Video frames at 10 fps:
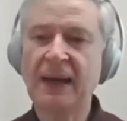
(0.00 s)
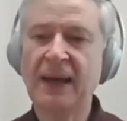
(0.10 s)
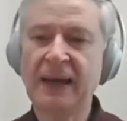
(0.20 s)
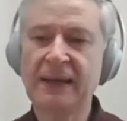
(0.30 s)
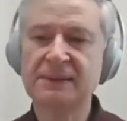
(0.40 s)

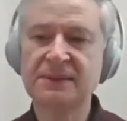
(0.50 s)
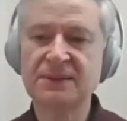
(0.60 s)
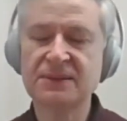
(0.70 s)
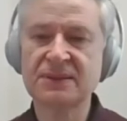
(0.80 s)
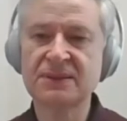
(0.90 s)
And
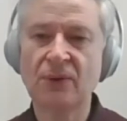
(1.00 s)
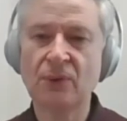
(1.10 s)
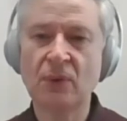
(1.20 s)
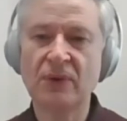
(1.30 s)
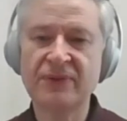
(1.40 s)

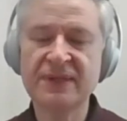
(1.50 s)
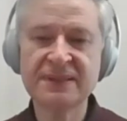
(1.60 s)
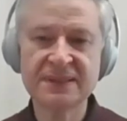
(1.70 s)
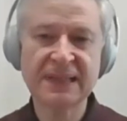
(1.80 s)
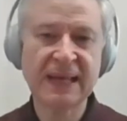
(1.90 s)
so this
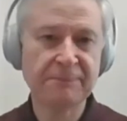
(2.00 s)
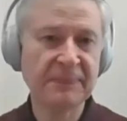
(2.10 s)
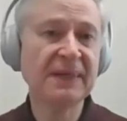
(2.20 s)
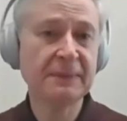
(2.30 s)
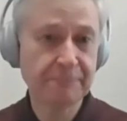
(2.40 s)
has led
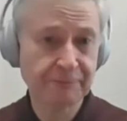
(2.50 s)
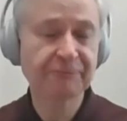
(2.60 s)
me